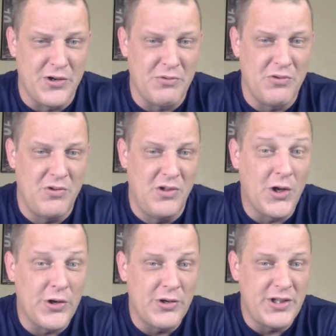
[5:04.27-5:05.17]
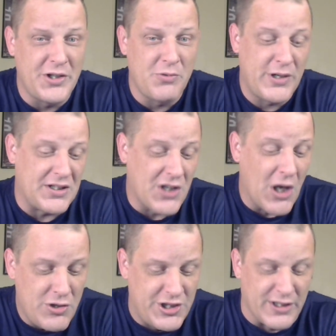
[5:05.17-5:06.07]
or learned under
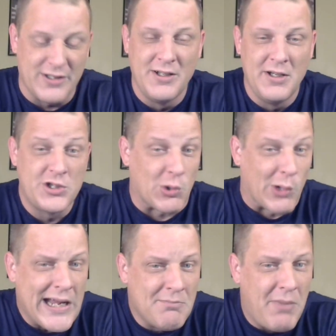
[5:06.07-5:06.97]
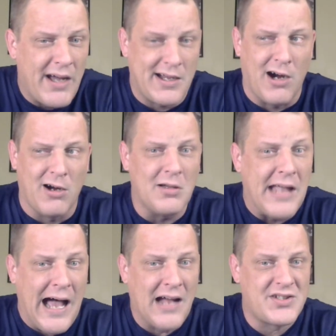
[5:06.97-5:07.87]
Rikidozan, trained by Karl
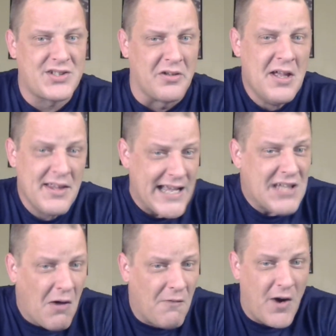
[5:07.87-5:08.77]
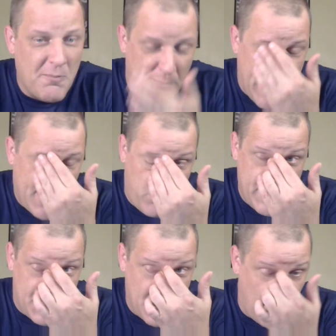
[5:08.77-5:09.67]
Gotch. So that's how far back
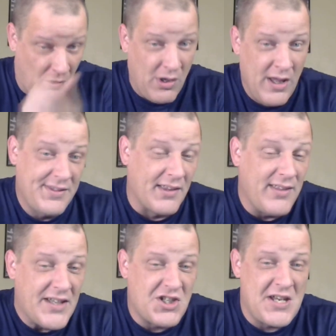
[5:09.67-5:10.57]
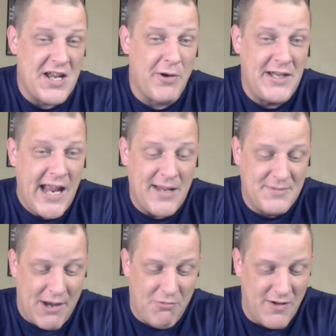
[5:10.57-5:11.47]
we go. The legendary
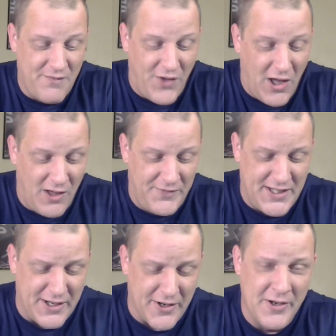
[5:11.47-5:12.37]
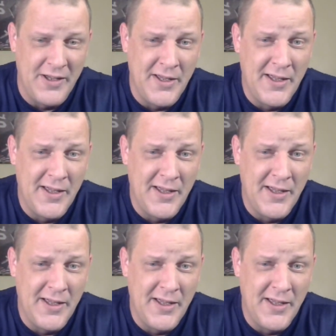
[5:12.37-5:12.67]
names that were involved here.